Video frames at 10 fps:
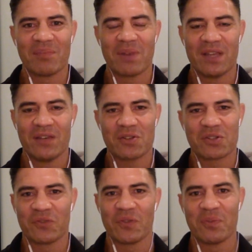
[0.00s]
playing, not
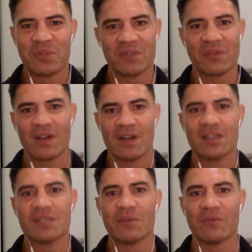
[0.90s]
just for the Pacific
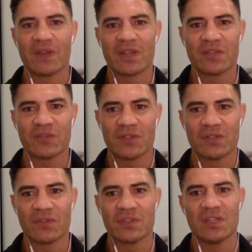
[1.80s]
Islands, but I guess
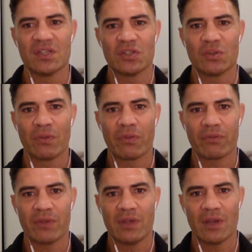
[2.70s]
for Tier 2 and
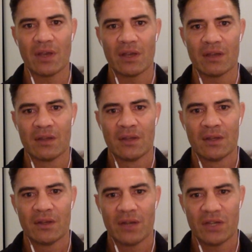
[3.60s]
3
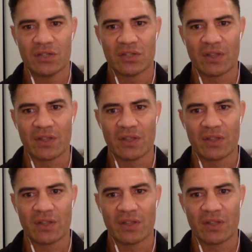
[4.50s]
nations.